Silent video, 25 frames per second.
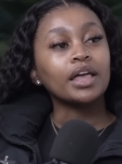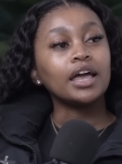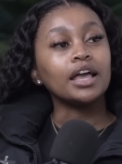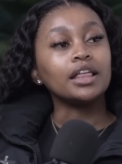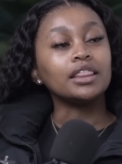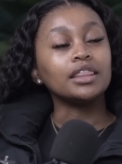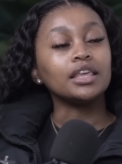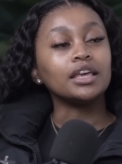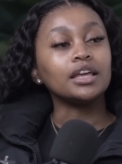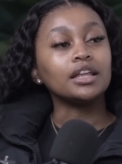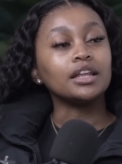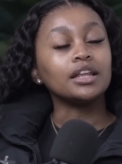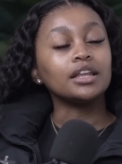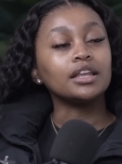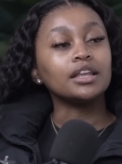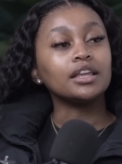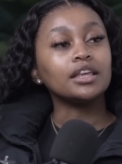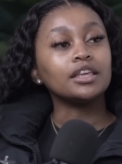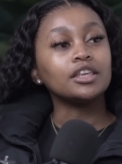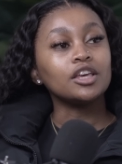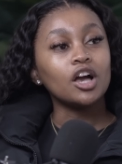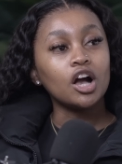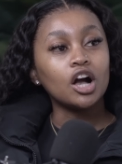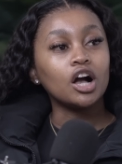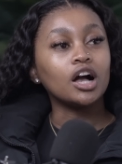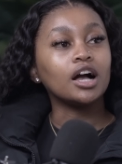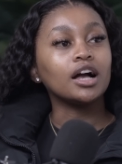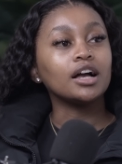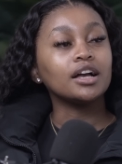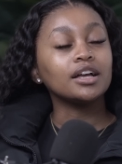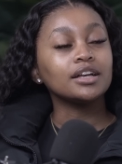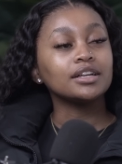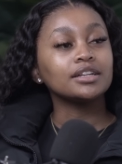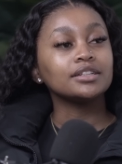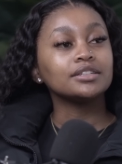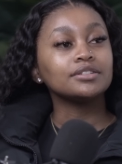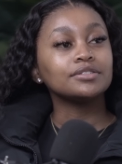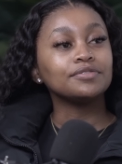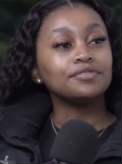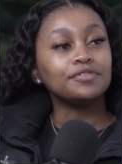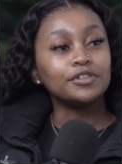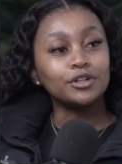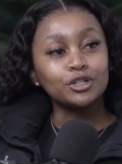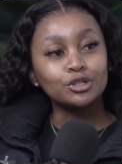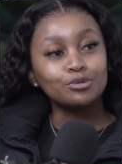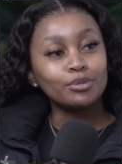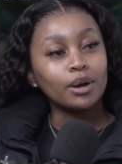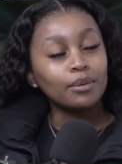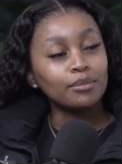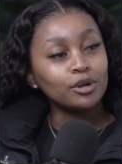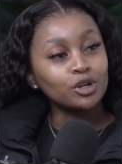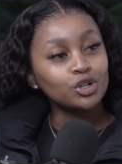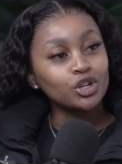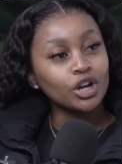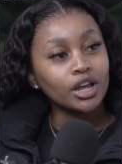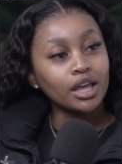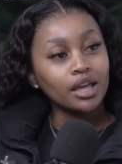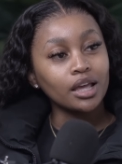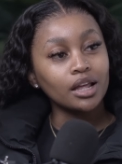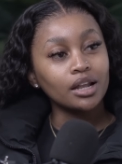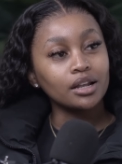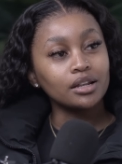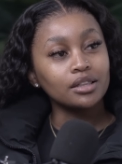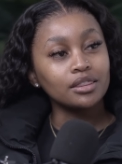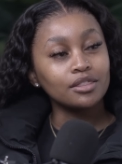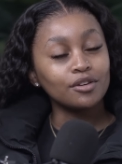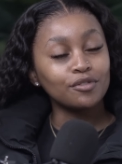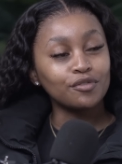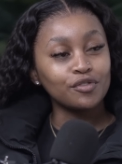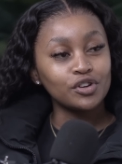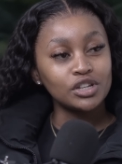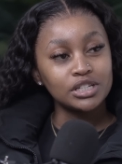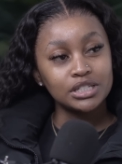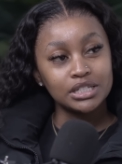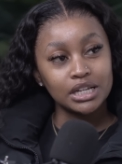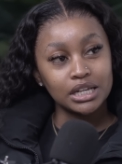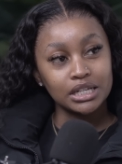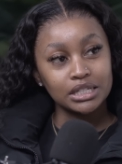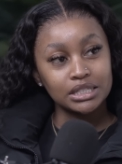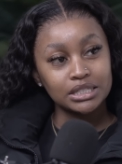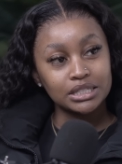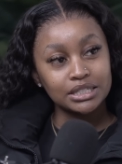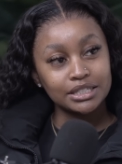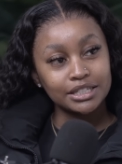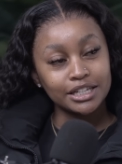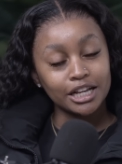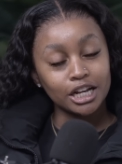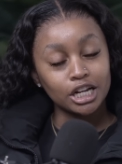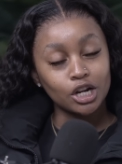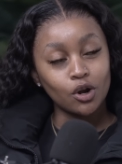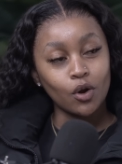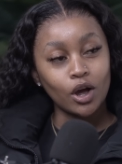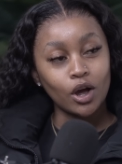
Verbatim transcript: And then, yeah... finished my matric in the Free State at okay.